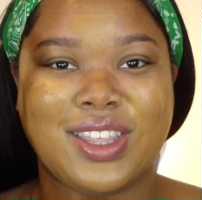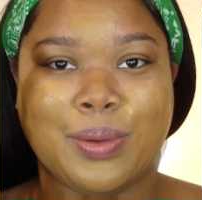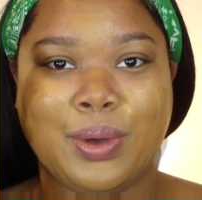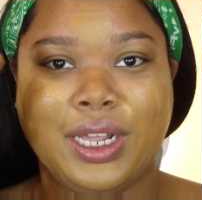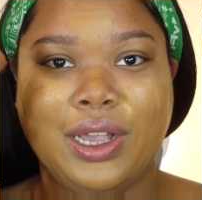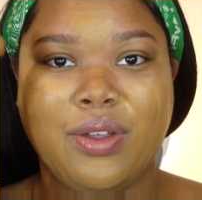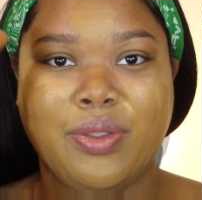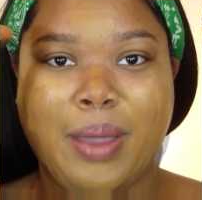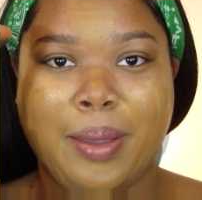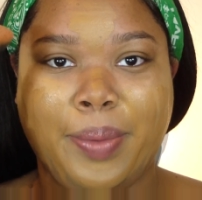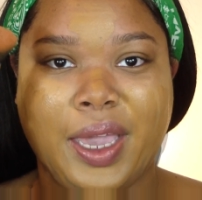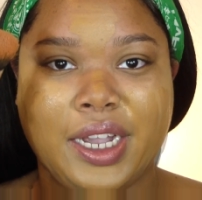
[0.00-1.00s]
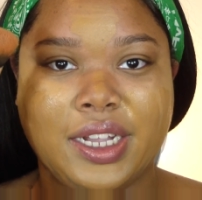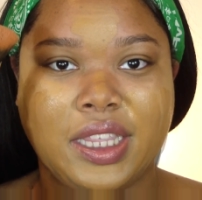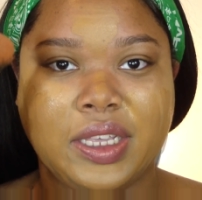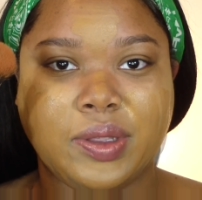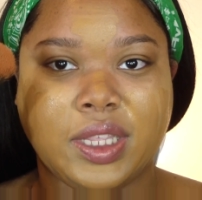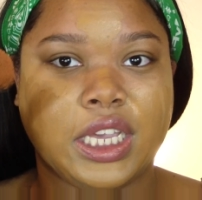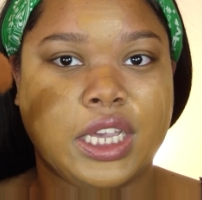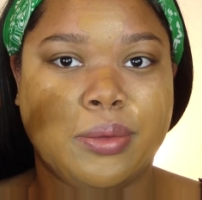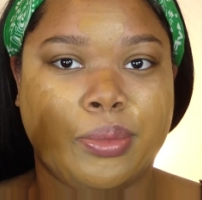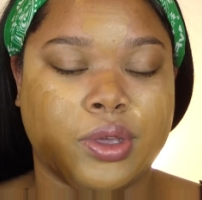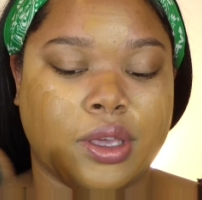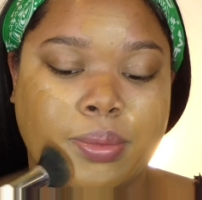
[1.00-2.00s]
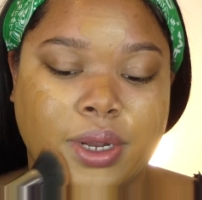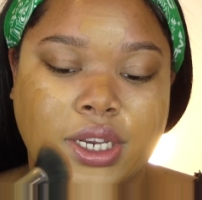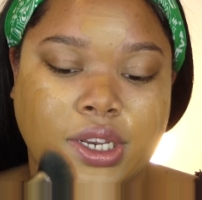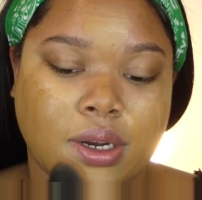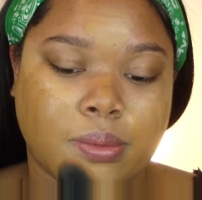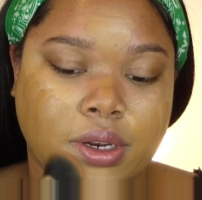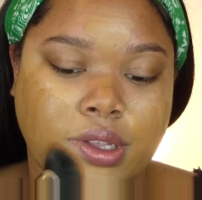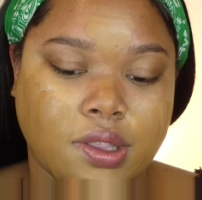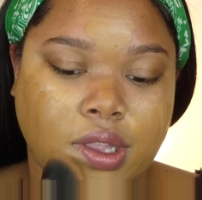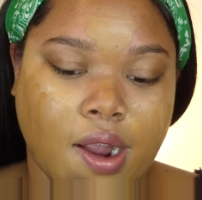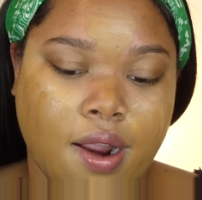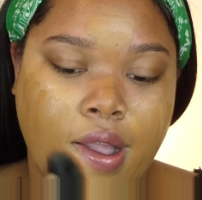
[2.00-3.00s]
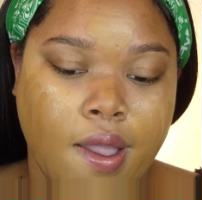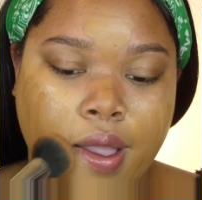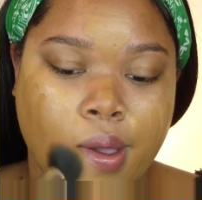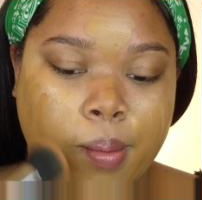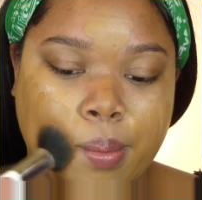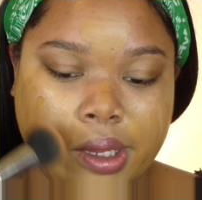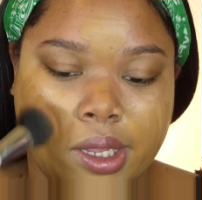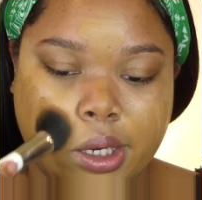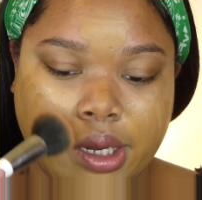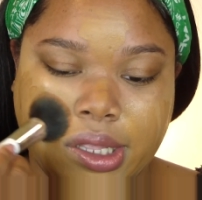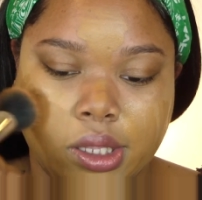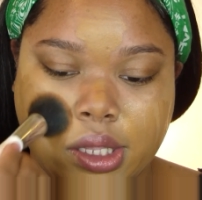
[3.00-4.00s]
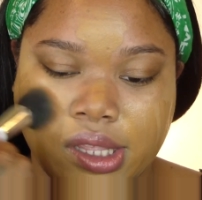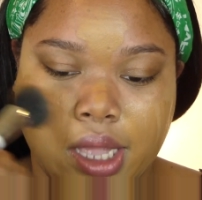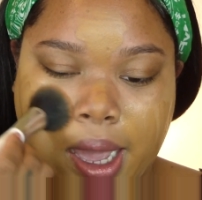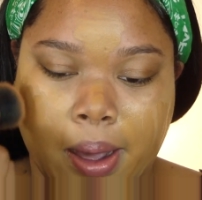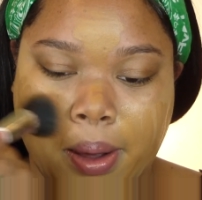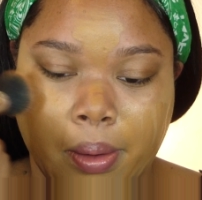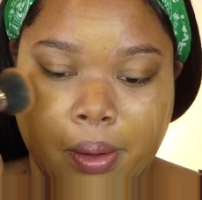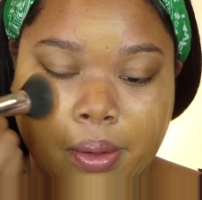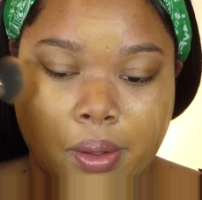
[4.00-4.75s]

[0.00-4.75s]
I'm gonna go with my Paris Hilton kabuki brush and I'm gonna start blending this out.